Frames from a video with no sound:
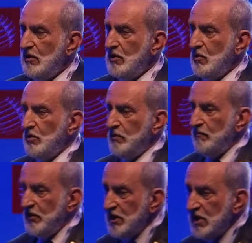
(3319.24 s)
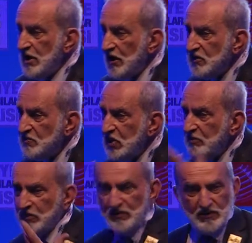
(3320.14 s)
They were very nice
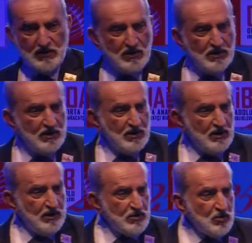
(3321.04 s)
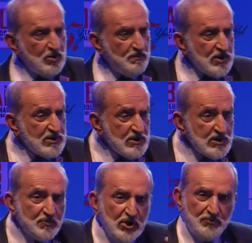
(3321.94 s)
people. So the
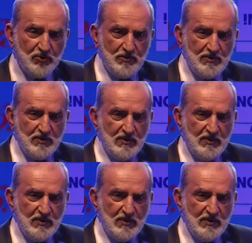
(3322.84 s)
business people,